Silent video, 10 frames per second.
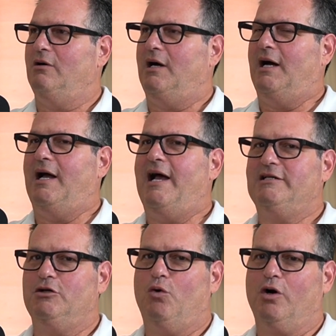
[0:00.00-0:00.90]

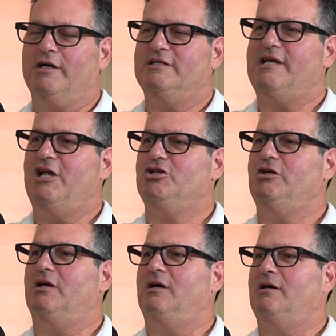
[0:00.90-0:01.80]
as an
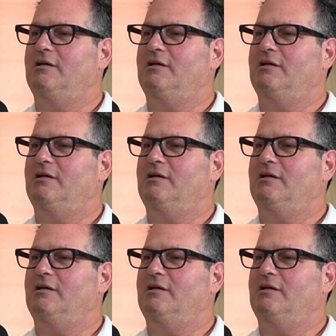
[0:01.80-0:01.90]
organization,